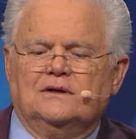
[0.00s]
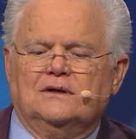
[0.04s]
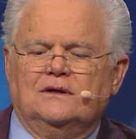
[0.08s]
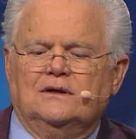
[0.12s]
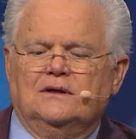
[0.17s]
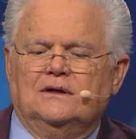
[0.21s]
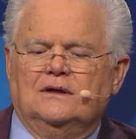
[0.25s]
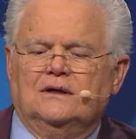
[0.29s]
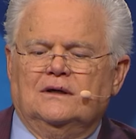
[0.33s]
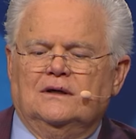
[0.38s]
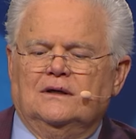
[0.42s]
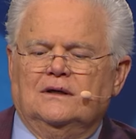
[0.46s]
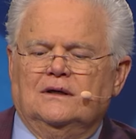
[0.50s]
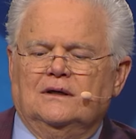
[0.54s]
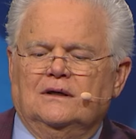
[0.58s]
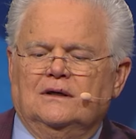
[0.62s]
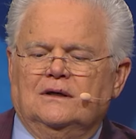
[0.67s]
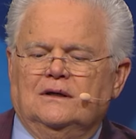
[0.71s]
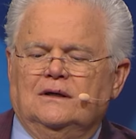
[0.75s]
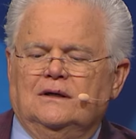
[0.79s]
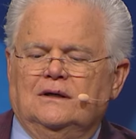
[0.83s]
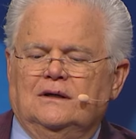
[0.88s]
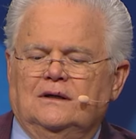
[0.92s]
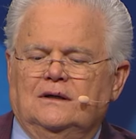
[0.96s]

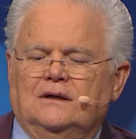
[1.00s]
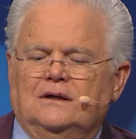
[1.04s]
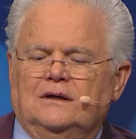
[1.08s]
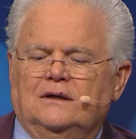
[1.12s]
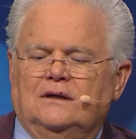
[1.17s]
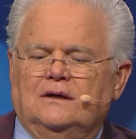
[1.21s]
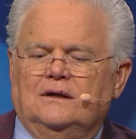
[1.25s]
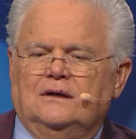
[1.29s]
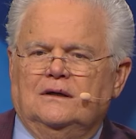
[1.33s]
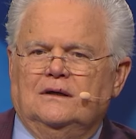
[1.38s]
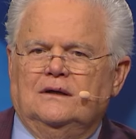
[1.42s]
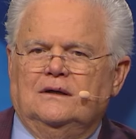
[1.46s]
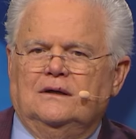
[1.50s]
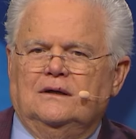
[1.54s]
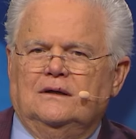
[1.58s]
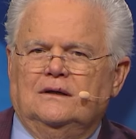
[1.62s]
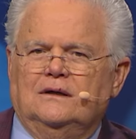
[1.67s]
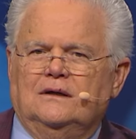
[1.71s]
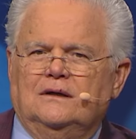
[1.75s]
Nobody speaks.